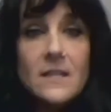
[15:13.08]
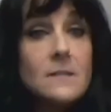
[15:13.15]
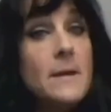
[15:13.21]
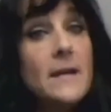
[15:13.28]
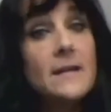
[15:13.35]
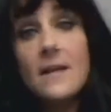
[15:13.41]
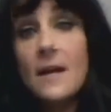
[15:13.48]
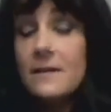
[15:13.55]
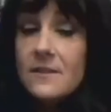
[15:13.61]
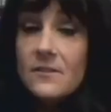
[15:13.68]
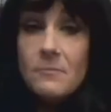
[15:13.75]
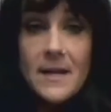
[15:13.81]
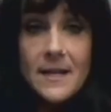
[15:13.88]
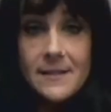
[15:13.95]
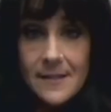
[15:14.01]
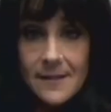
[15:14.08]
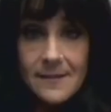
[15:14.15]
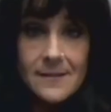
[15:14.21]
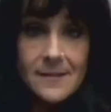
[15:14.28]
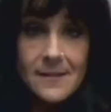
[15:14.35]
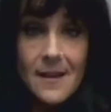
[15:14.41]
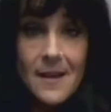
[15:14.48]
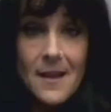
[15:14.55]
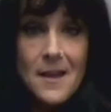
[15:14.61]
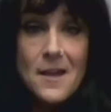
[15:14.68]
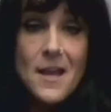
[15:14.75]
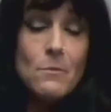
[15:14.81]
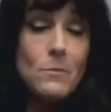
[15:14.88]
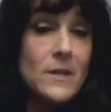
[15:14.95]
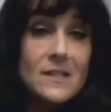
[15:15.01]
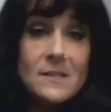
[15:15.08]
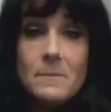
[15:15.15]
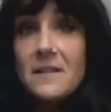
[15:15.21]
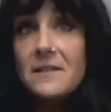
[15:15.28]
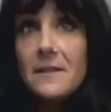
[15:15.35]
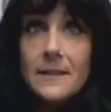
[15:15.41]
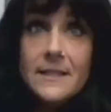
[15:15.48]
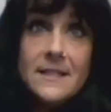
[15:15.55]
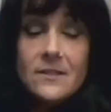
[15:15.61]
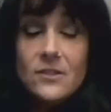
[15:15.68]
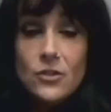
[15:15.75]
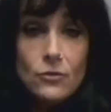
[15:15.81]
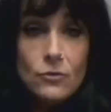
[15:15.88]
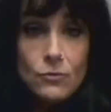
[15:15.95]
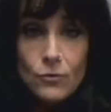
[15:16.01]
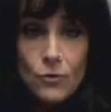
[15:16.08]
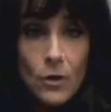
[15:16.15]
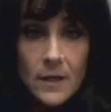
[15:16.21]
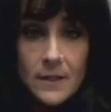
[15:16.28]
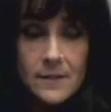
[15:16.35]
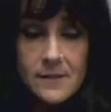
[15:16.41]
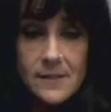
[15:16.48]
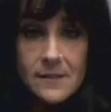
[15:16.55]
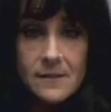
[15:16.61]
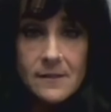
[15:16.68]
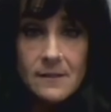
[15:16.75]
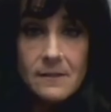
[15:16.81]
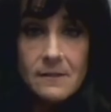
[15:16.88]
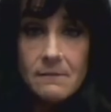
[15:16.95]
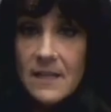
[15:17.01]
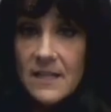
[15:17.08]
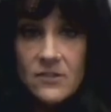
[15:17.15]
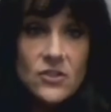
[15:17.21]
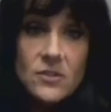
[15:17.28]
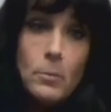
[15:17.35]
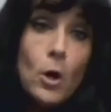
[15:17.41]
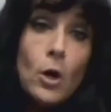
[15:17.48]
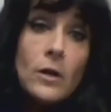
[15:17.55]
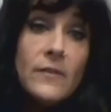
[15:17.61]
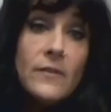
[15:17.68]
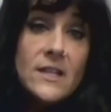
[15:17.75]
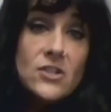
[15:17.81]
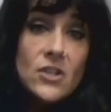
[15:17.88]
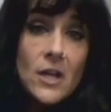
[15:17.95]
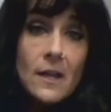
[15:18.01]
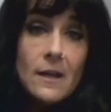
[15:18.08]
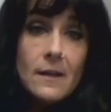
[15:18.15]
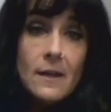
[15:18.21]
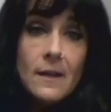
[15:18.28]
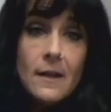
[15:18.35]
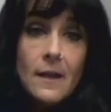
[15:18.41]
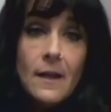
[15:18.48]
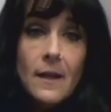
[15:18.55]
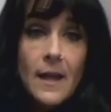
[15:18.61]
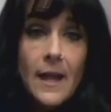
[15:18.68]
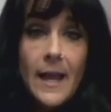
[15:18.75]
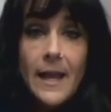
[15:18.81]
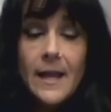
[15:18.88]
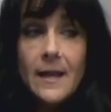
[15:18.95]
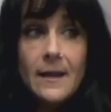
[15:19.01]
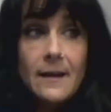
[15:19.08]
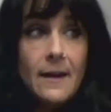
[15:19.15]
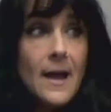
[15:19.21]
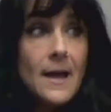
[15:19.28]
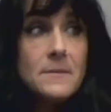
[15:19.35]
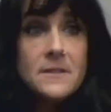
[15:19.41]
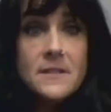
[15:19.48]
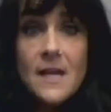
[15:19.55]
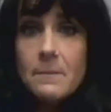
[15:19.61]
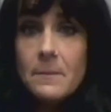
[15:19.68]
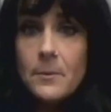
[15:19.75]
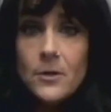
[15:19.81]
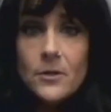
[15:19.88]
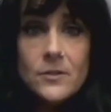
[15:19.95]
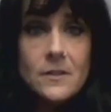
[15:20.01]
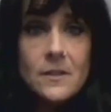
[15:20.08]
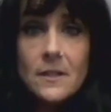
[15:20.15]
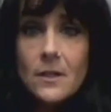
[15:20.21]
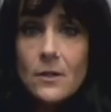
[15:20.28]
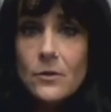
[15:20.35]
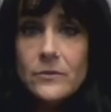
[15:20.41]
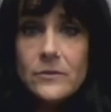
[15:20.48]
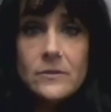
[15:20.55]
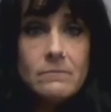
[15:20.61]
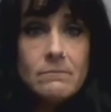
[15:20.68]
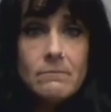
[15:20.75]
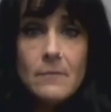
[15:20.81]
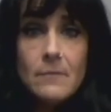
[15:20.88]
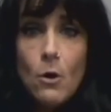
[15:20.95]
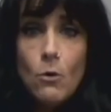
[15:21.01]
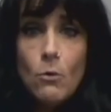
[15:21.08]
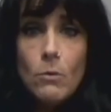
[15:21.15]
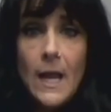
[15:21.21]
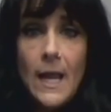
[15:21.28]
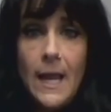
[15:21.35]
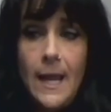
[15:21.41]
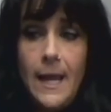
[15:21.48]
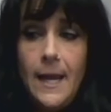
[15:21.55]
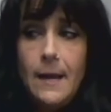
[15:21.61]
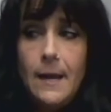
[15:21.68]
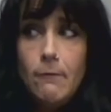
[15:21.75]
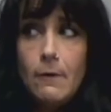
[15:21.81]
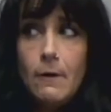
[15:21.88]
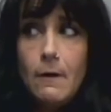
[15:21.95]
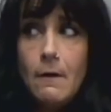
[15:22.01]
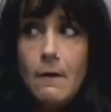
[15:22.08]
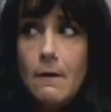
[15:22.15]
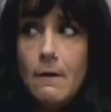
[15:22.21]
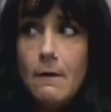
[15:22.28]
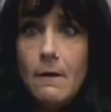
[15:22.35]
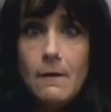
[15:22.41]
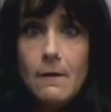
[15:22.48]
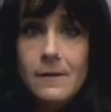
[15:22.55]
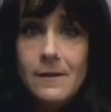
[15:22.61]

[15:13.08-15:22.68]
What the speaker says: That comes with medicines, and we expect at least 2 chronic diseases. That's just part of aging. And I'm the type of person that goes, oh, hell no.